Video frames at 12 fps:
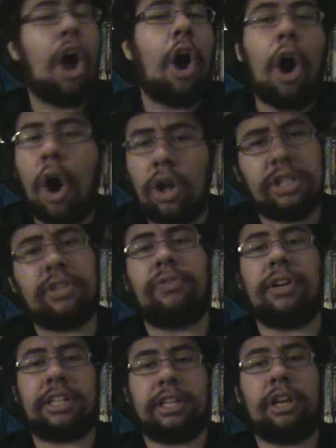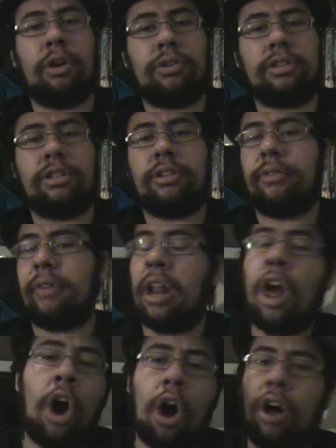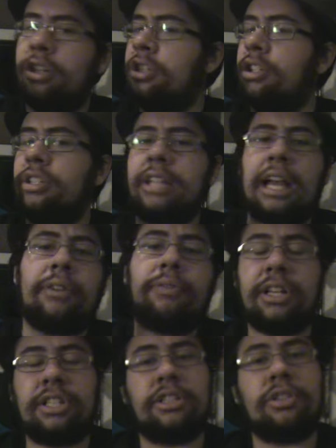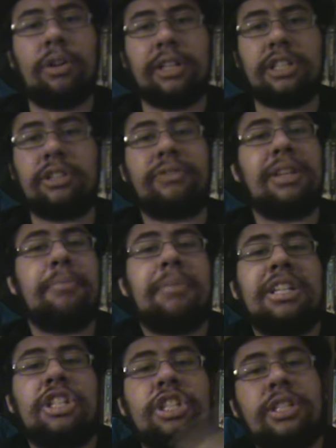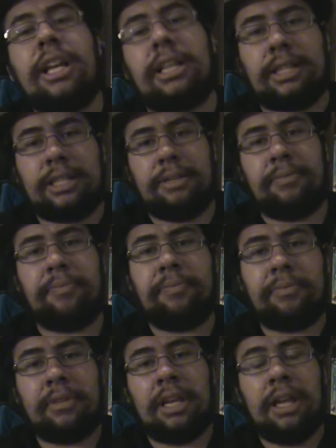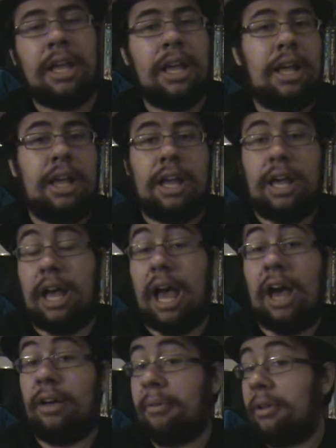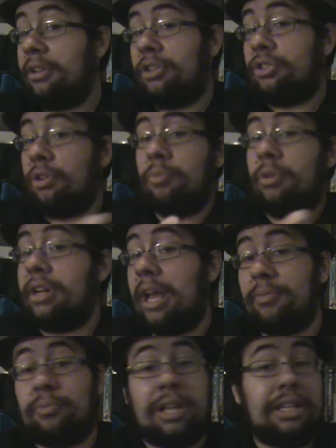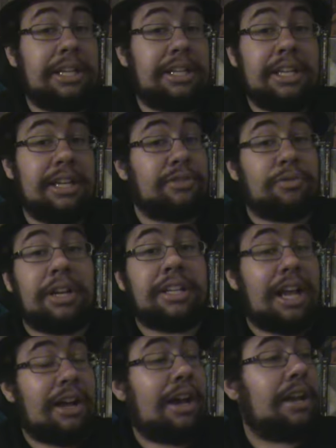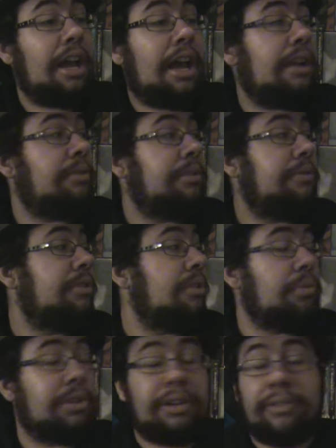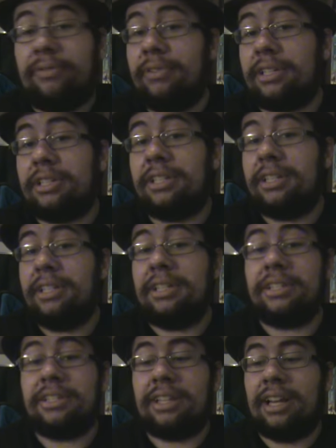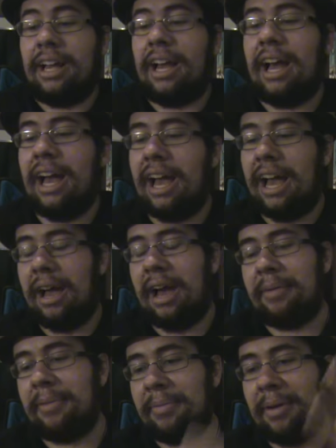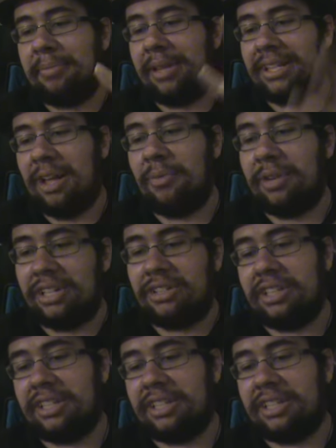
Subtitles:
All this fucking character development, all this sacrifices and all that stuff didn't mean shit. I'm not even sure where that red lady is right now. I don't even know where the fuck she is. My mind blanked out when I saw